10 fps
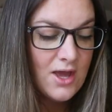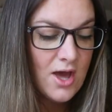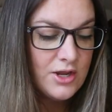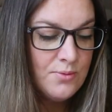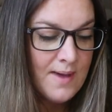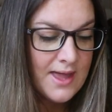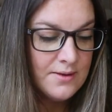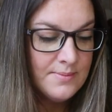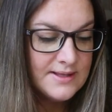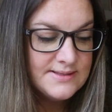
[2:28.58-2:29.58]
I got you,
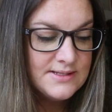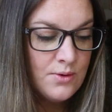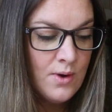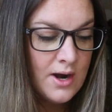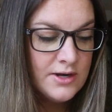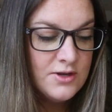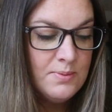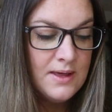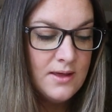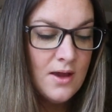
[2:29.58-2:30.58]
madam. It's so hard to
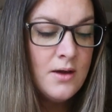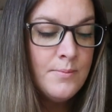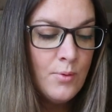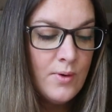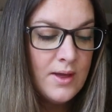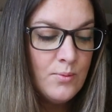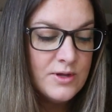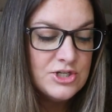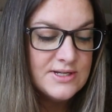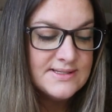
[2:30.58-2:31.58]
be a young boy,
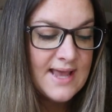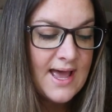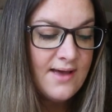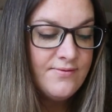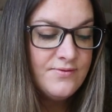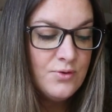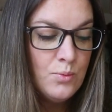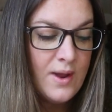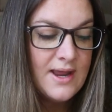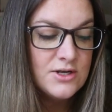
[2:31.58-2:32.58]
which is have to
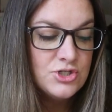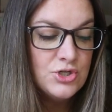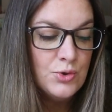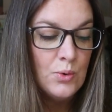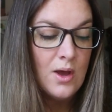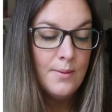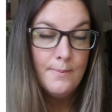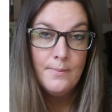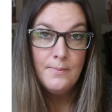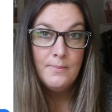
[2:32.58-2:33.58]
wait to
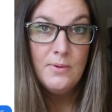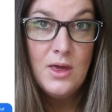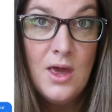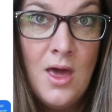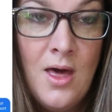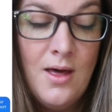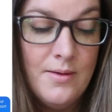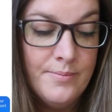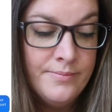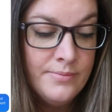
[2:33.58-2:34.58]

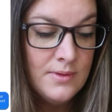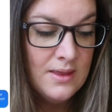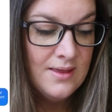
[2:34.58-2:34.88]
come